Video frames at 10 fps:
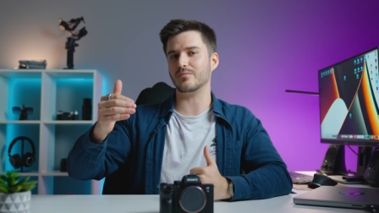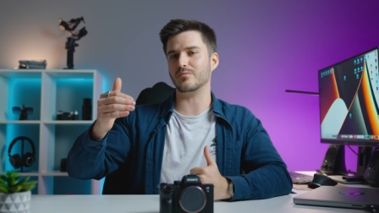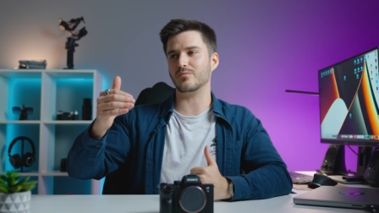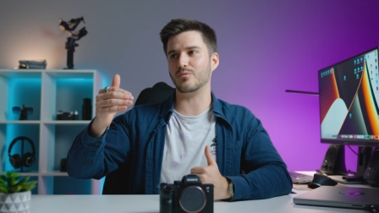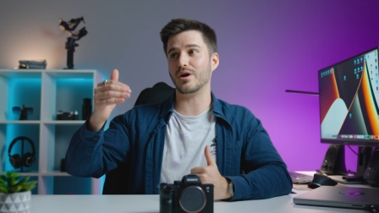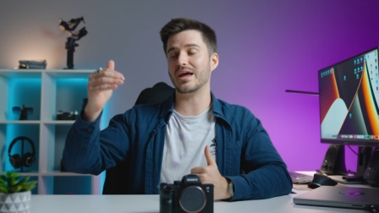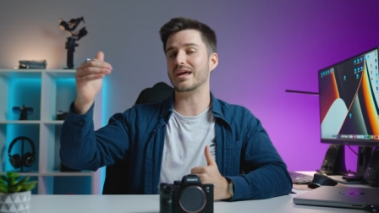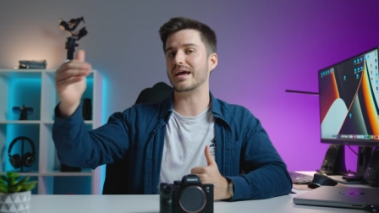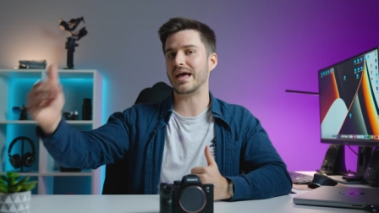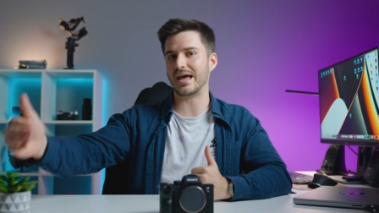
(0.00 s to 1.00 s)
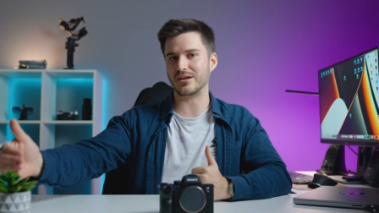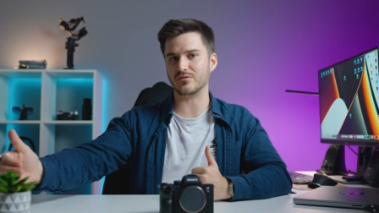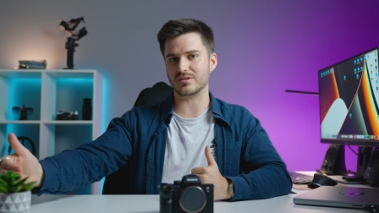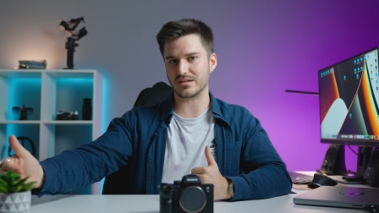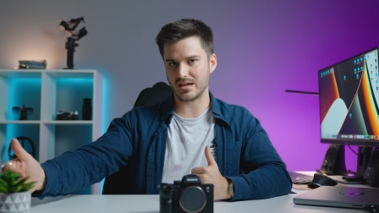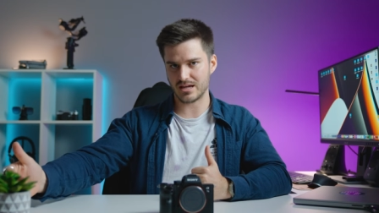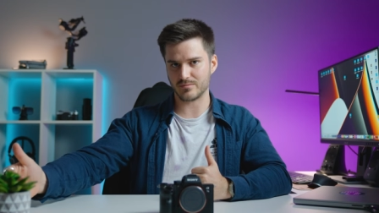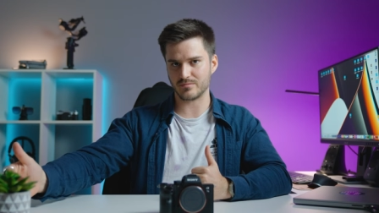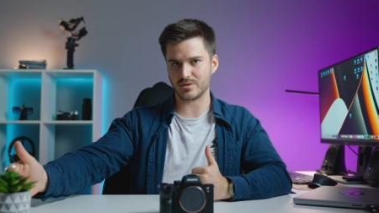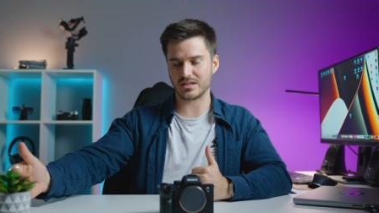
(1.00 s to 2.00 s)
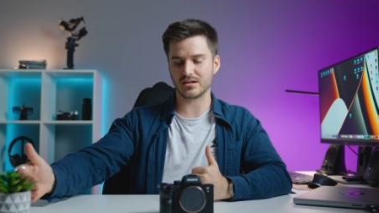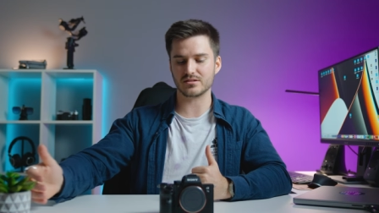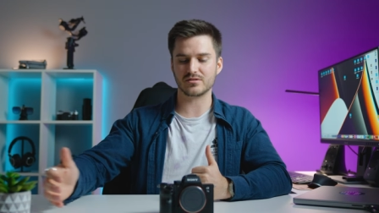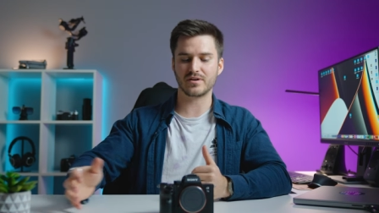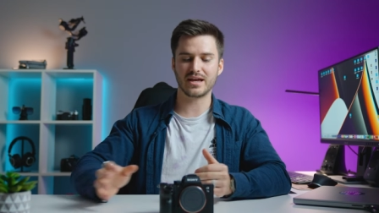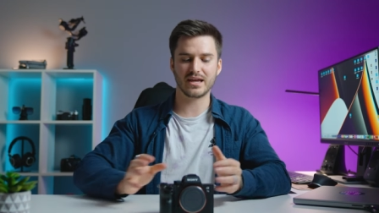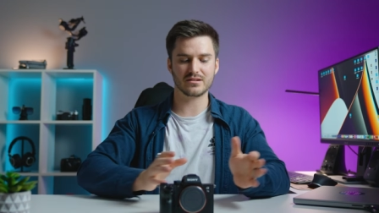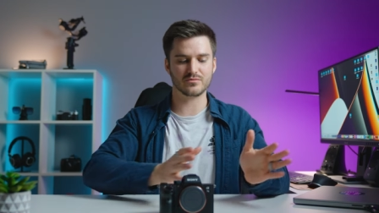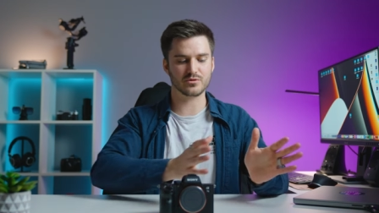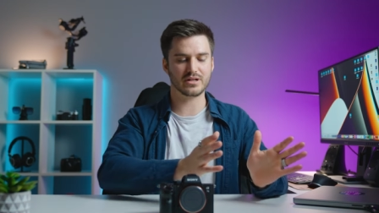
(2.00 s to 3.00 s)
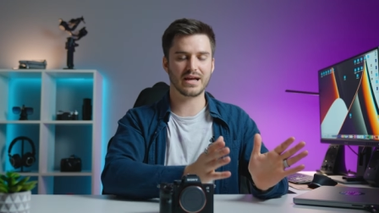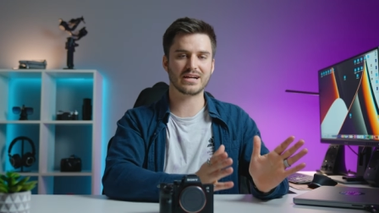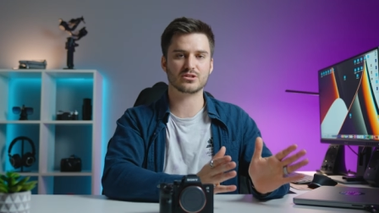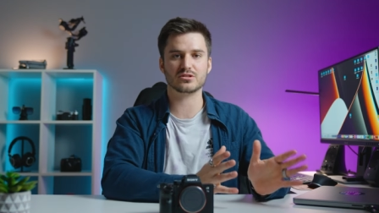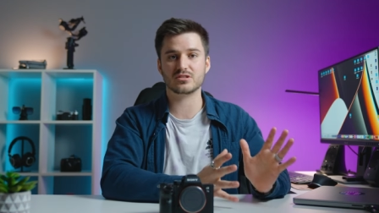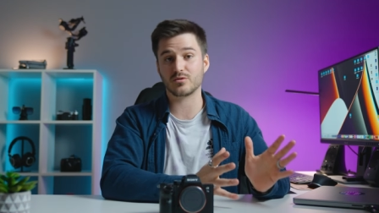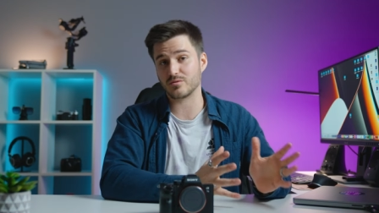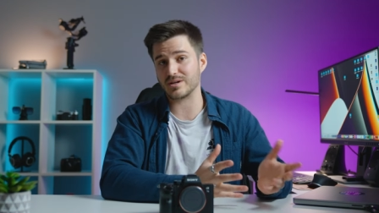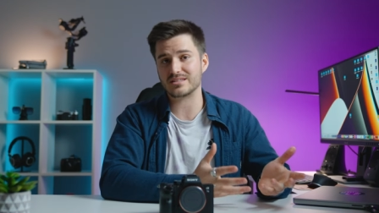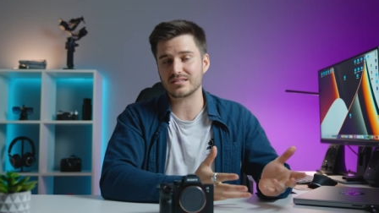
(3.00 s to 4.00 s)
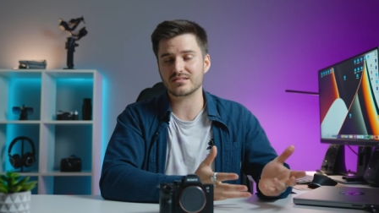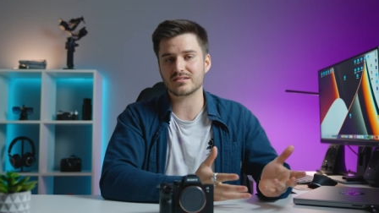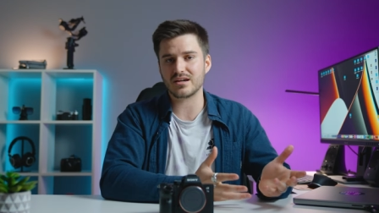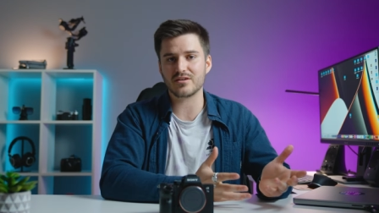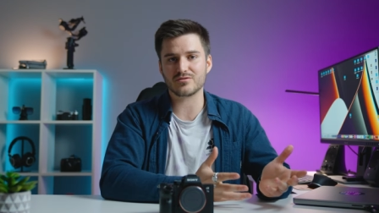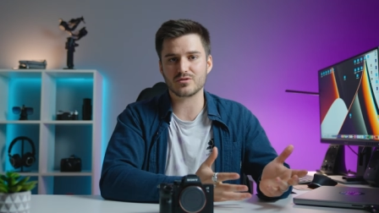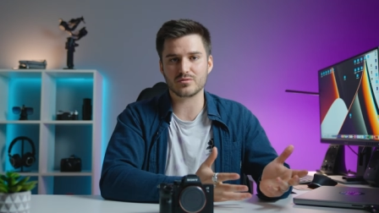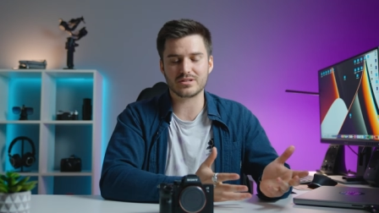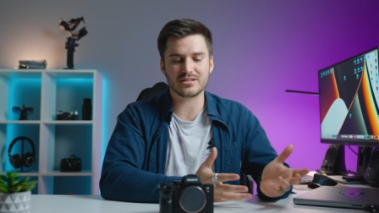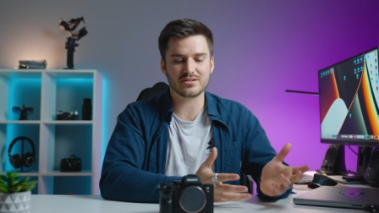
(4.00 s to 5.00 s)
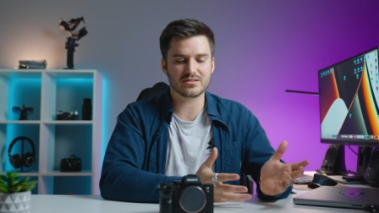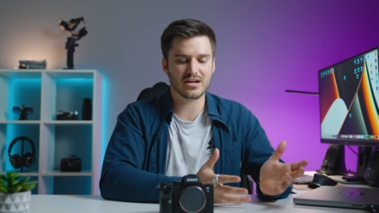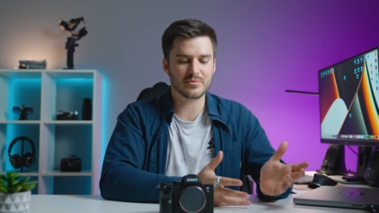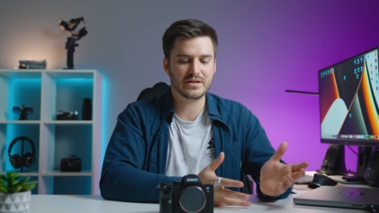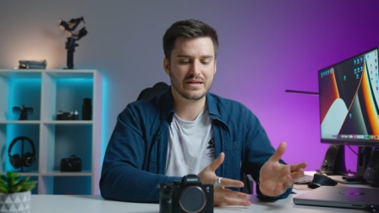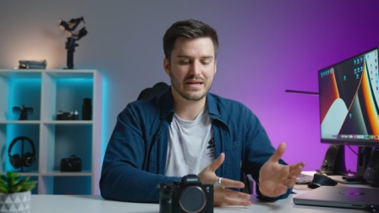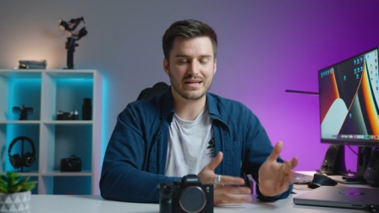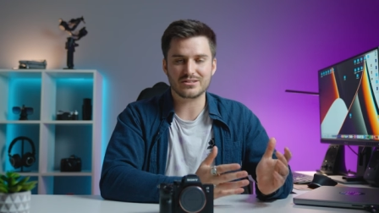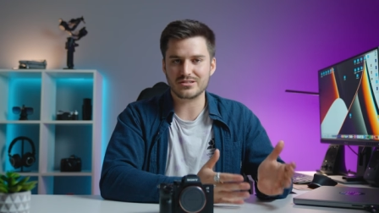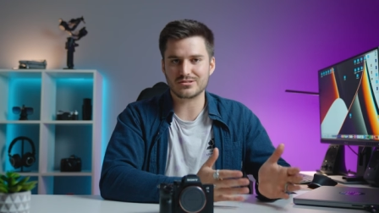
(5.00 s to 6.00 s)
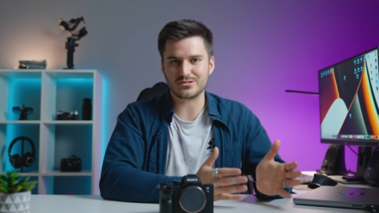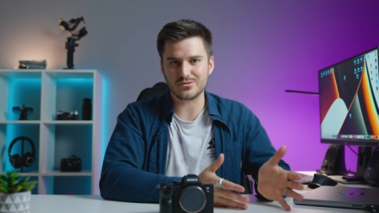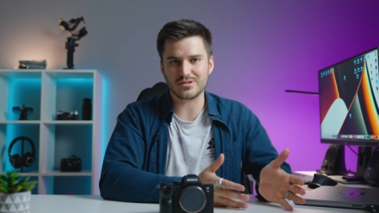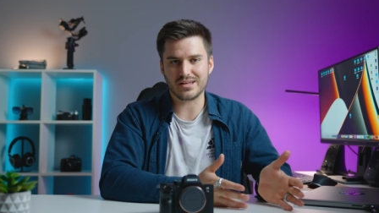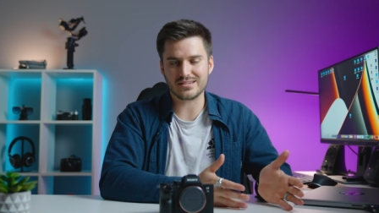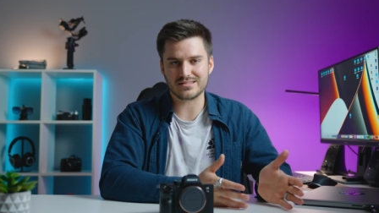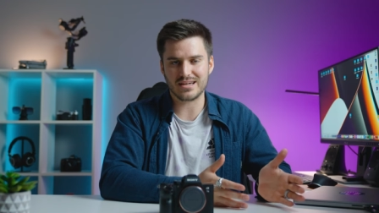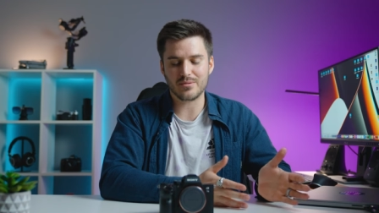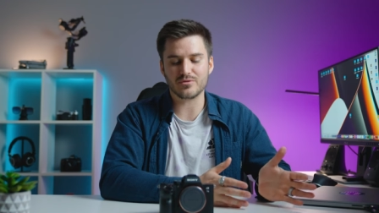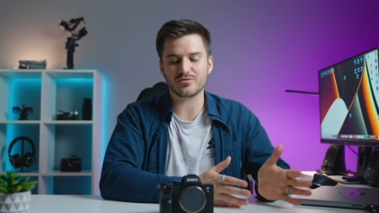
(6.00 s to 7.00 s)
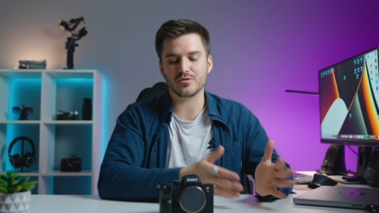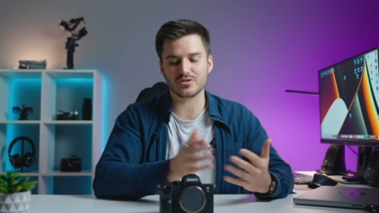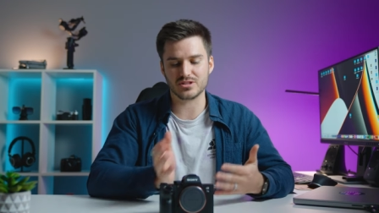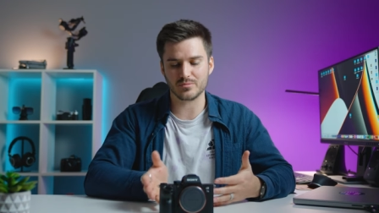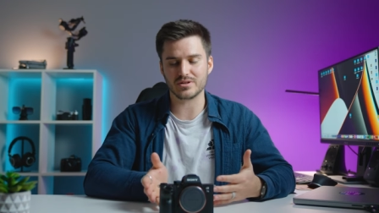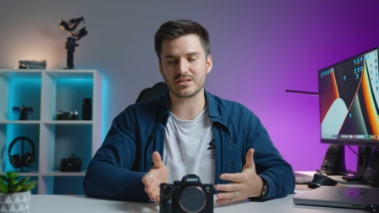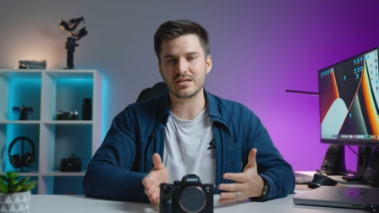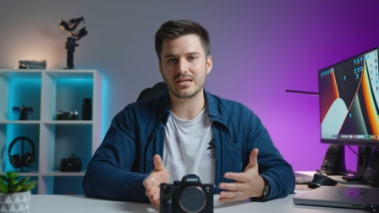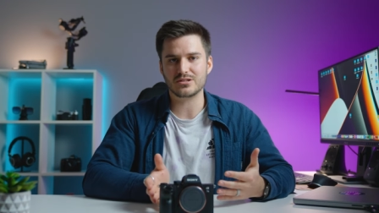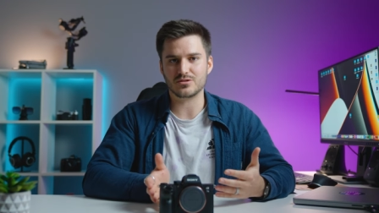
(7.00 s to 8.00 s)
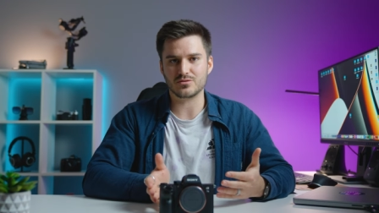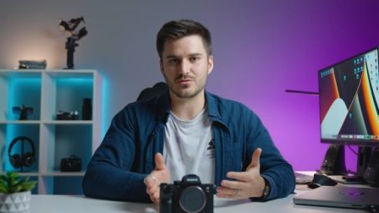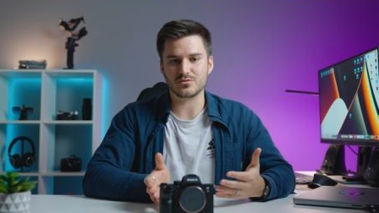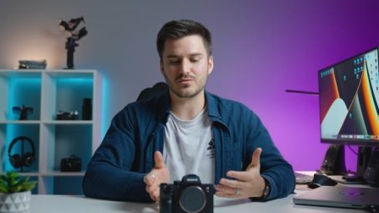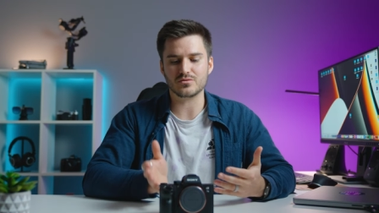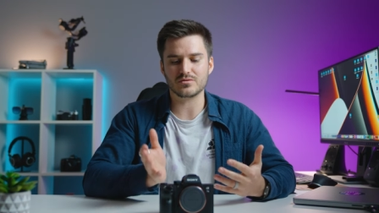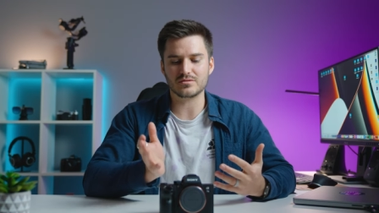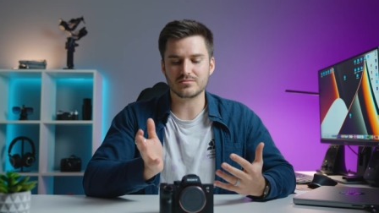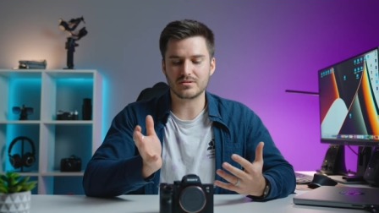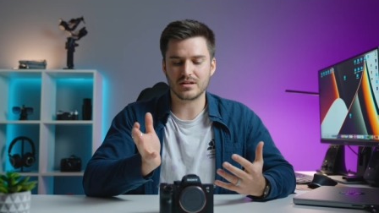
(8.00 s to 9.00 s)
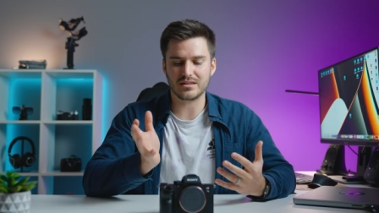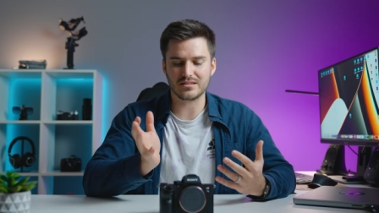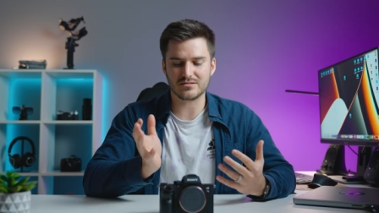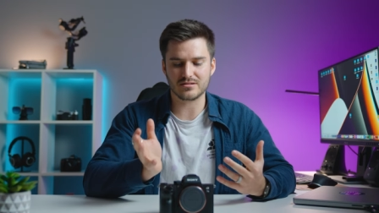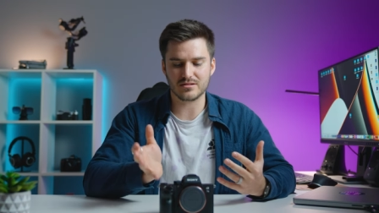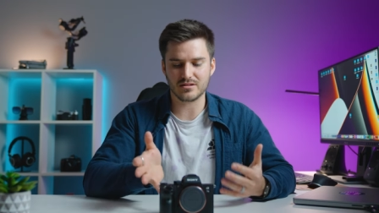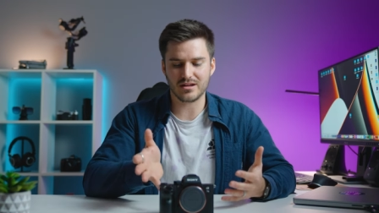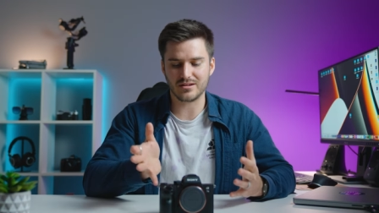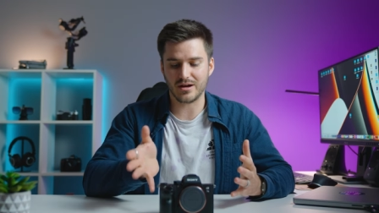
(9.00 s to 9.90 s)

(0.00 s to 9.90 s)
way ahead of the game because if I had actually stuck with my T6i for a really long time and just utilized that before jumping to a, this a,